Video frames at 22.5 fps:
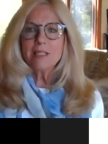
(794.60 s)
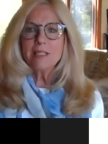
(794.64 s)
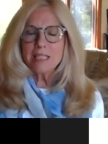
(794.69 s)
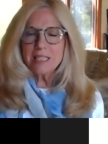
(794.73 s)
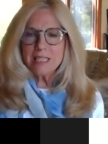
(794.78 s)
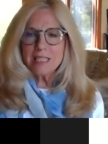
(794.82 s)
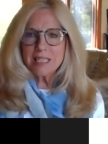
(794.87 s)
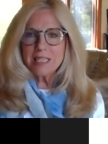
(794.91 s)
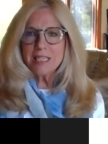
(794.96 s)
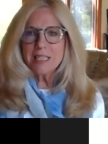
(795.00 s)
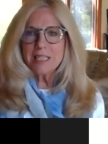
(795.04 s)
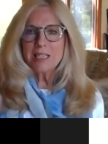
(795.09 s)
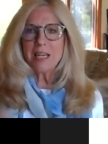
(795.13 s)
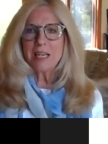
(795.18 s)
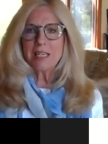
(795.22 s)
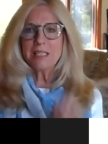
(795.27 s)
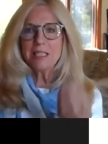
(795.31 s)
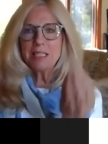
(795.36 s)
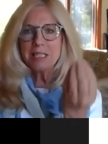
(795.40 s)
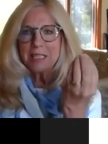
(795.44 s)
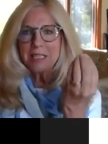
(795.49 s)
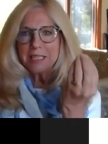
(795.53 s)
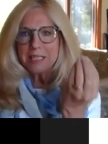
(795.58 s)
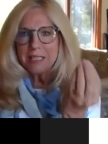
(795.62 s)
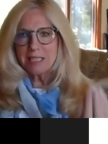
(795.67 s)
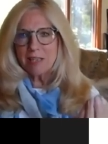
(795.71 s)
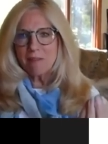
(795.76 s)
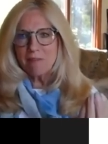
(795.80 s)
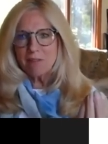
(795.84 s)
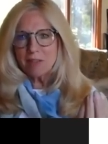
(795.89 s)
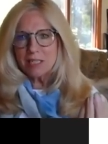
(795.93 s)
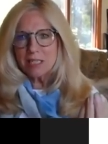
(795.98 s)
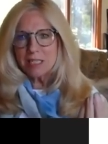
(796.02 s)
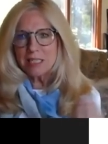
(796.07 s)
1619 and
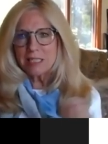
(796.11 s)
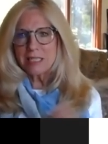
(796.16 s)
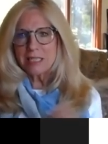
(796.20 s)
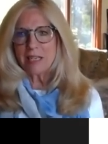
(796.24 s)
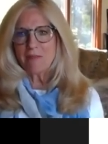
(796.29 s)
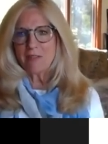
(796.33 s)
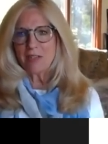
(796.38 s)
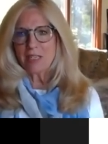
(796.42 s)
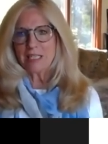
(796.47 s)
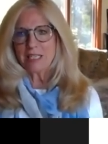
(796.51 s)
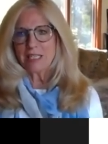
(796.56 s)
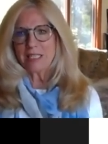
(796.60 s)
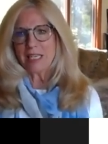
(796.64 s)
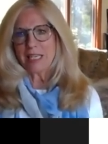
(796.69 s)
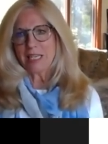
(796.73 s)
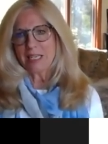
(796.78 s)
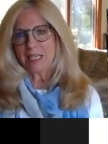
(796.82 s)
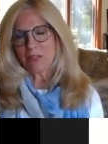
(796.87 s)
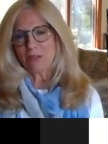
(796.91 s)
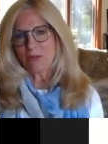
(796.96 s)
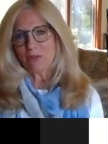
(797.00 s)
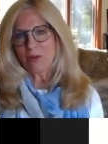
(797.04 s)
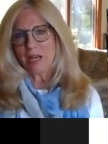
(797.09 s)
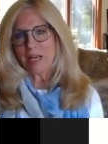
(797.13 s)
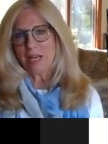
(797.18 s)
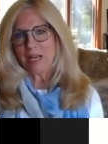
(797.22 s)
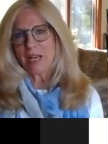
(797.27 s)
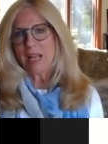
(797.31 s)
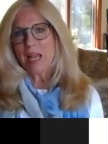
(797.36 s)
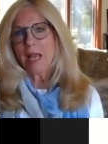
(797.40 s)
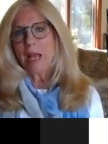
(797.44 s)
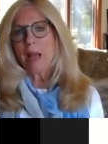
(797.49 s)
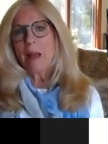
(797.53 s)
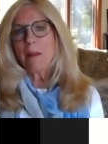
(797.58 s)
1776, right?
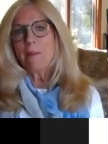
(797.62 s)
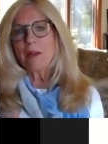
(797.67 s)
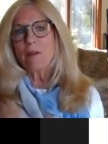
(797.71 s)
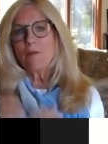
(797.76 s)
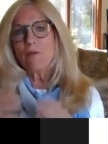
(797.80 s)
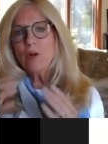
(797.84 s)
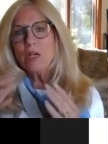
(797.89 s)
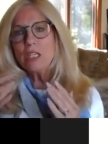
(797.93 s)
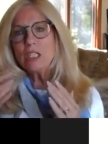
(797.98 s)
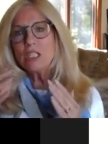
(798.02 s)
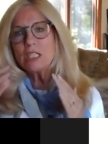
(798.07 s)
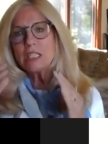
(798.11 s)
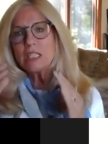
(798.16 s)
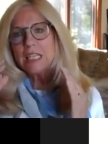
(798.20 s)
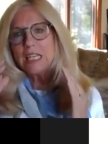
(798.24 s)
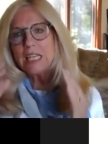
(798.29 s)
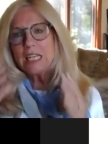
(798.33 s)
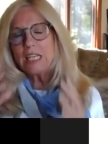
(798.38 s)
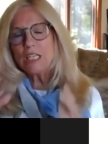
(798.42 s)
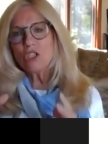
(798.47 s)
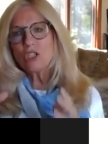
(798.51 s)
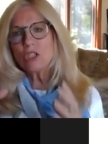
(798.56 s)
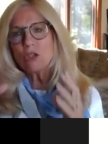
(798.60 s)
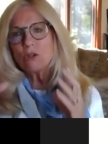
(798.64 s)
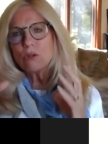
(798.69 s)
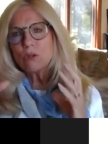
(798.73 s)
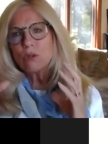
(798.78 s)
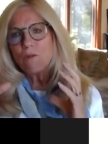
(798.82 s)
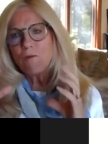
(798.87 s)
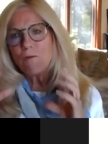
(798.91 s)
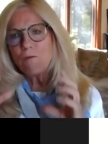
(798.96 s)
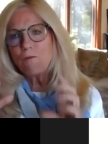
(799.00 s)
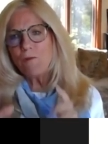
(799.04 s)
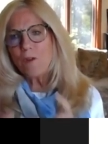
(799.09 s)
But if we just teach
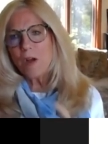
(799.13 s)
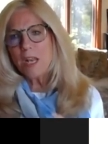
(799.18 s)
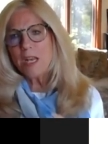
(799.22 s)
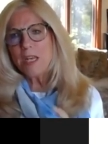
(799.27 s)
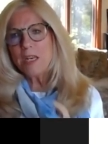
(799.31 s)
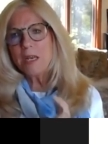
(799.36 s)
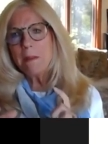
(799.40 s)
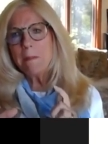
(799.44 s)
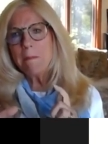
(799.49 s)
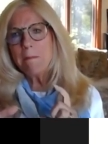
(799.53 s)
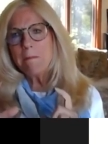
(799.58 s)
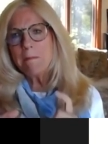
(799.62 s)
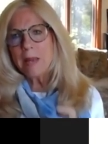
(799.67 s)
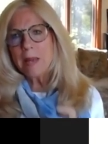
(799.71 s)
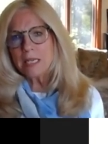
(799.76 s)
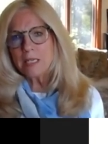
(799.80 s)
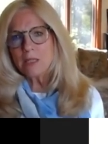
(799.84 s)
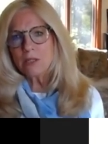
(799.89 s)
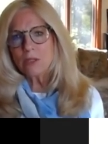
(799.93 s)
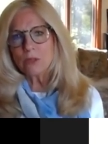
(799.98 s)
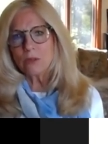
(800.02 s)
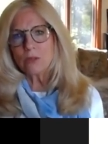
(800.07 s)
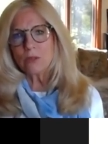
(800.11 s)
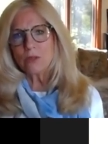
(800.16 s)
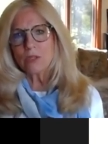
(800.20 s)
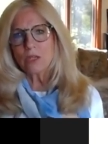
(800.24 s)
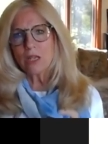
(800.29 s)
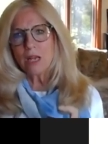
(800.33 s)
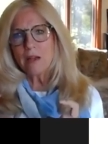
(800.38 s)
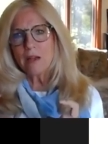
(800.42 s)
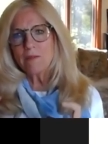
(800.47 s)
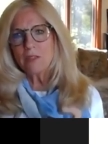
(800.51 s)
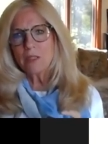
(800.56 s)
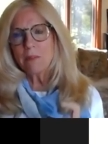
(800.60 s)
those fundamentals
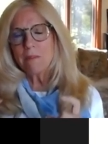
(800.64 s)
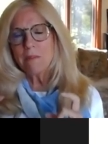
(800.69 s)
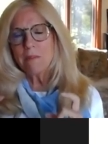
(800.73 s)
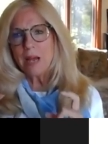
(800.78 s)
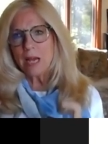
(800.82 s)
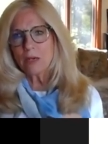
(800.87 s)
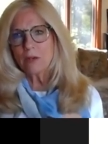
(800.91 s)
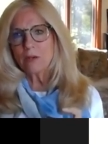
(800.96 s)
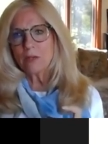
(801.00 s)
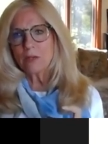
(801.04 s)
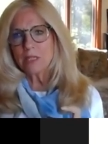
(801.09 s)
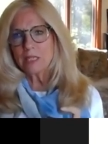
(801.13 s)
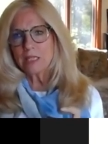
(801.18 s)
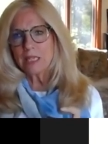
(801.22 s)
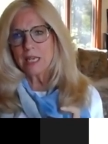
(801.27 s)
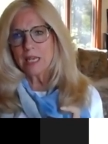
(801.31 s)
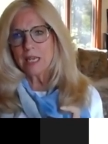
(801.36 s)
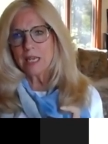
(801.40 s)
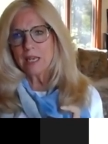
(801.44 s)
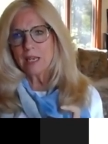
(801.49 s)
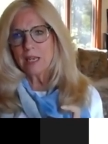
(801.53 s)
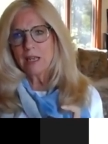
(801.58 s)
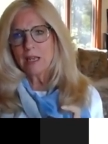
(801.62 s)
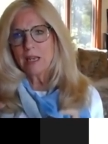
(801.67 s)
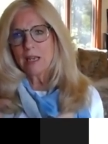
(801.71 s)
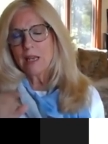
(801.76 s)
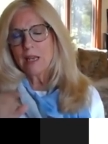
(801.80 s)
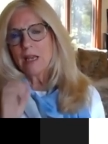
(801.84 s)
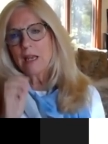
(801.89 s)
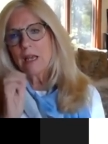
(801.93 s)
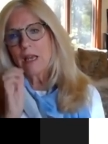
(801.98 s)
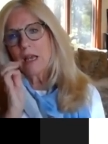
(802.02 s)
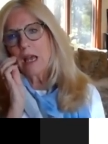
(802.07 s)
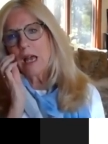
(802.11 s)
of democracy
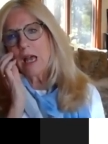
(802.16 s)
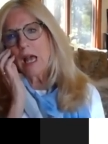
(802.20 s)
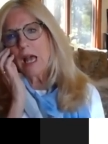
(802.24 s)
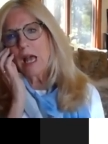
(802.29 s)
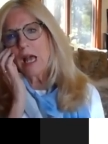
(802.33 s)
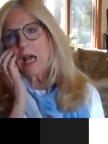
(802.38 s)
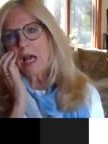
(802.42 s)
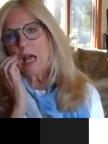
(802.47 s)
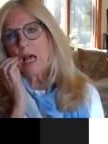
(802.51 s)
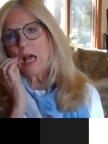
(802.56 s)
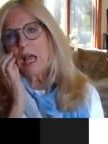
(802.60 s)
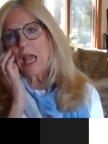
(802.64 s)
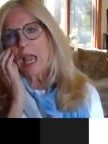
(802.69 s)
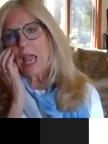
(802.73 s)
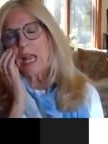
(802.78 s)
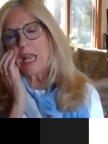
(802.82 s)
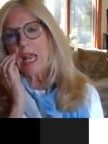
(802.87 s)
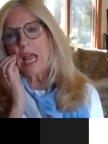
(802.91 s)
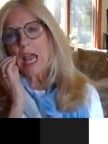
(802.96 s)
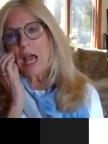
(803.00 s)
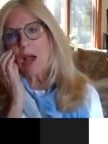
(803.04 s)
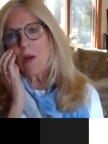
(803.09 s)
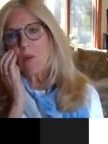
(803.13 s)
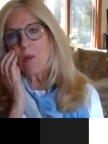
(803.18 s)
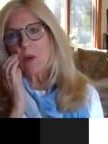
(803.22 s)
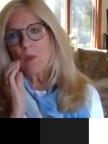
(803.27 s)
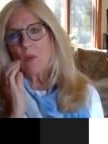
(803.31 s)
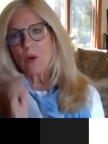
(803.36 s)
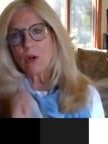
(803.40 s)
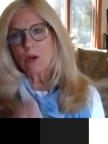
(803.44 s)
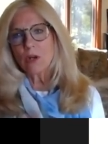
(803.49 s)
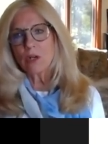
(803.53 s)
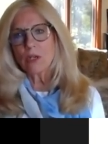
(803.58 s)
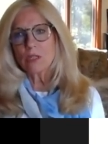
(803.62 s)
uh, and how it
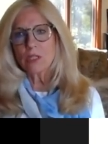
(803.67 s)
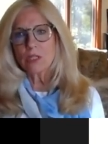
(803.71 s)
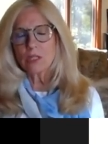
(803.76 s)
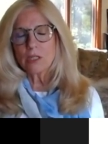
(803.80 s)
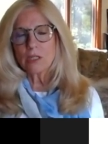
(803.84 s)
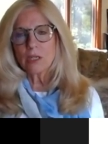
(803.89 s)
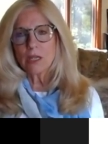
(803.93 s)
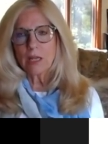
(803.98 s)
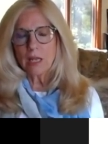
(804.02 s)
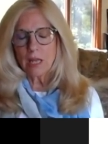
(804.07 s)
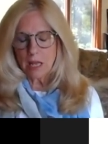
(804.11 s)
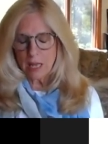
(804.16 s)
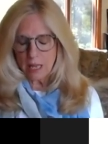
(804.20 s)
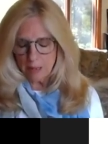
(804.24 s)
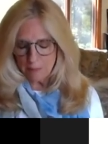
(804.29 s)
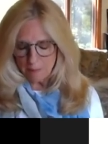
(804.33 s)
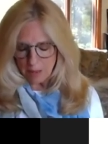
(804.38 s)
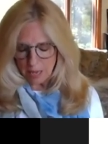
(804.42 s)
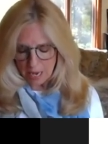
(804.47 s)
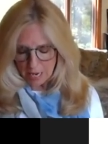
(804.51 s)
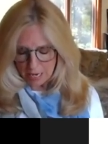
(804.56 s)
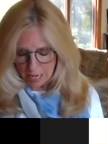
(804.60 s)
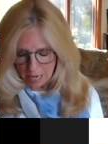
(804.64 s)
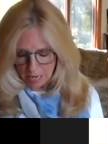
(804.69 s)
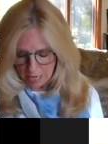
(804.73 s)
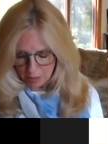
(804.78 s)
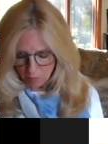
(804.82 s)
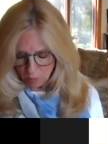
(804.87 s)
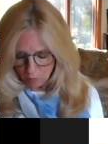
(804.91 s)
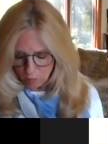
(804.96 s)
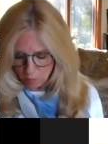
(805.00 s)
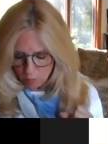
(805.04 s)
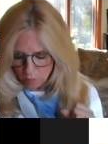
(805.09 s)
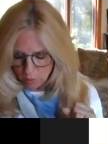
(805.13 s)
works, um, I,
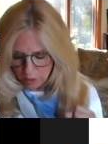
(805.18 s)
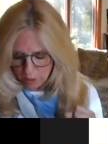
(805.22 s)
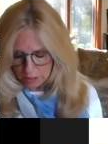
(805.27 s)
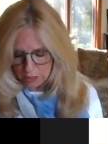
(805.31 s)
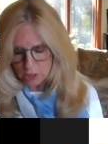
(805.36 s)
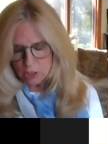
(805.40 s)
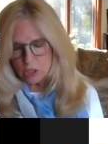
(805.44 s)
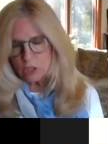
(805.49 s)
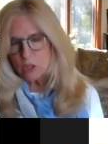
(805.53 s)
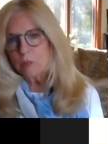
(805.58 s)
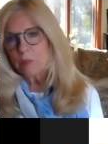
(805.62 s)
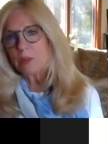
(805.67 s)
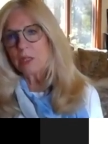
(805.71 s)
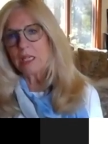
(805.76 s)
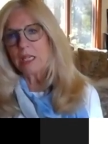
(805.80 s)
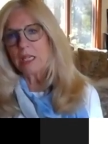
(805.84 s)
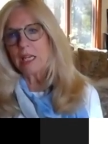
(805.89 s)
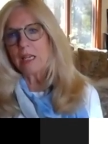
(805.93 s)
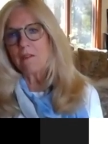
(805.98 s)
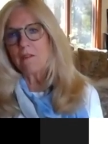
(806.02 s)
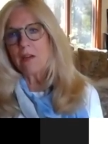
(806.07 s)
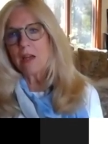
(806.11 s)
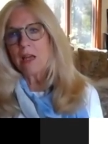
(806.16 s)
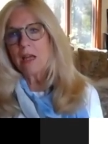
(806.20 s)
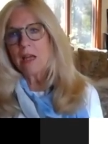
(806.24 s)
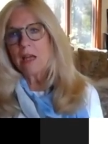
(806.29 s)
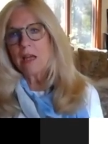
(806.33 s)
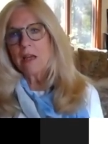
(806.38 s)
I really do believe